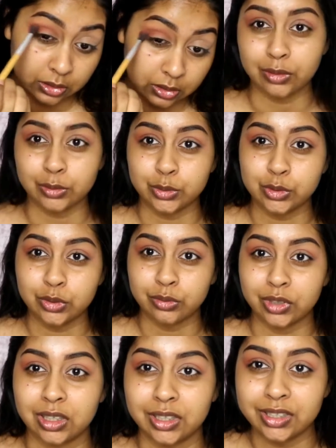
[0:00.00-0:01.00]
And I've also
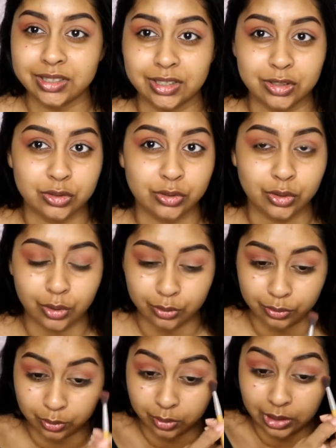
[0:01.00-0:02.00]
realised there's no
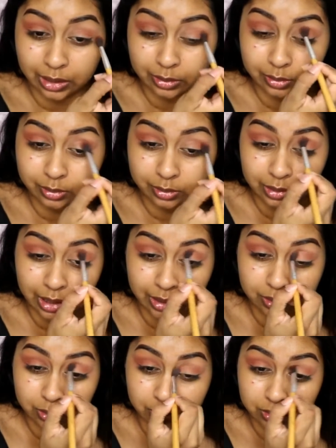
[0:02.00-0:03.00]
fallout
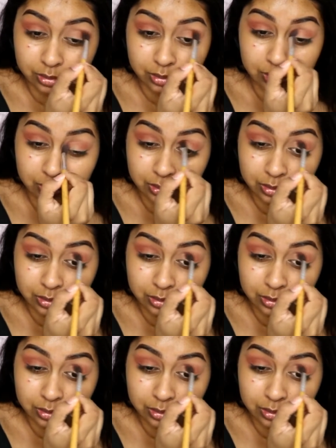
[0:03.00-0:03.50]
at all